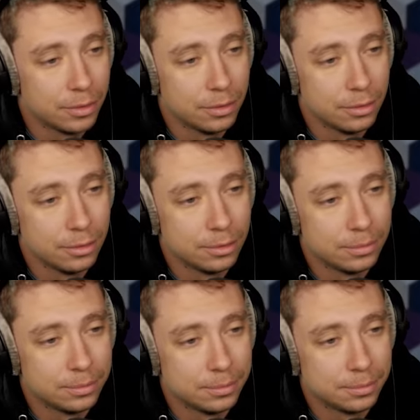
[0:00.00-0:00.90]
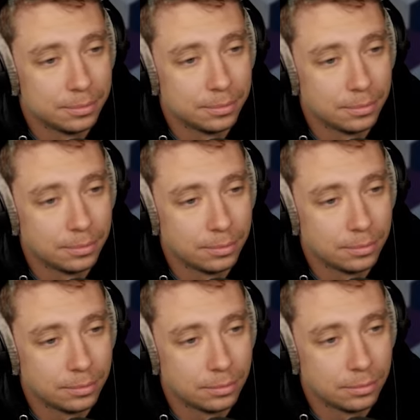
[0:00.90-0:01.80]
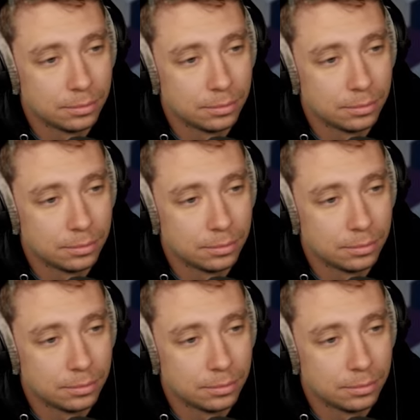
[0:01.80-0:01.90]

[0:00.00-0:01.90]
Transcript: Nothing is said.